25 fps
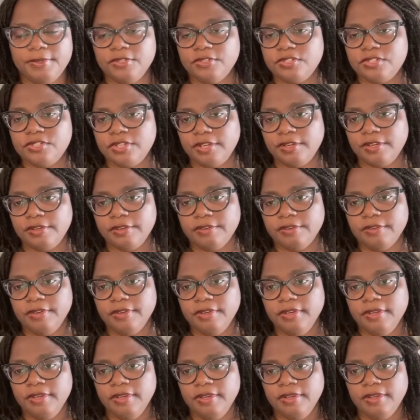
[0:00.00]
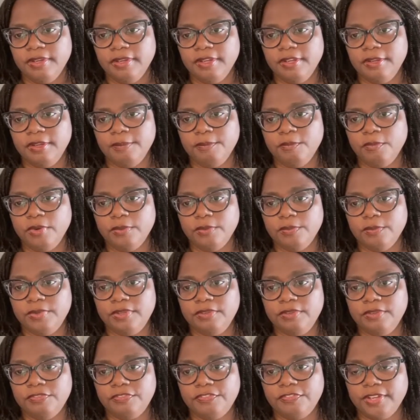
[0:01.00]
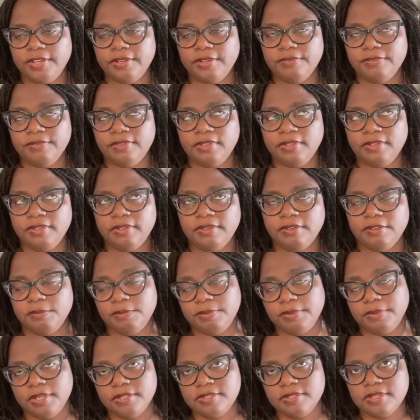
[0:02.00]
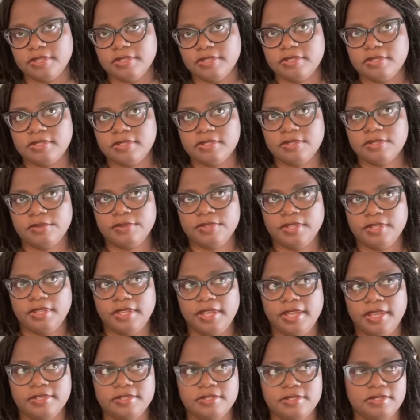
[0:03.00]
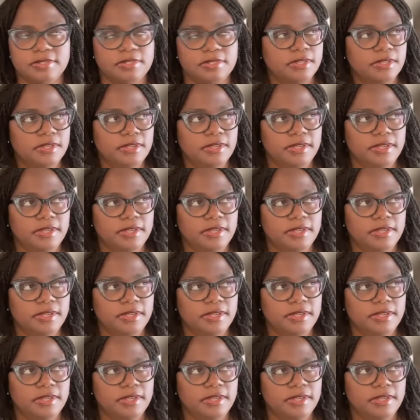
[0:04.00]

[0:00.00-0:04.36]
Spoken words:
share what we've found in our process so that as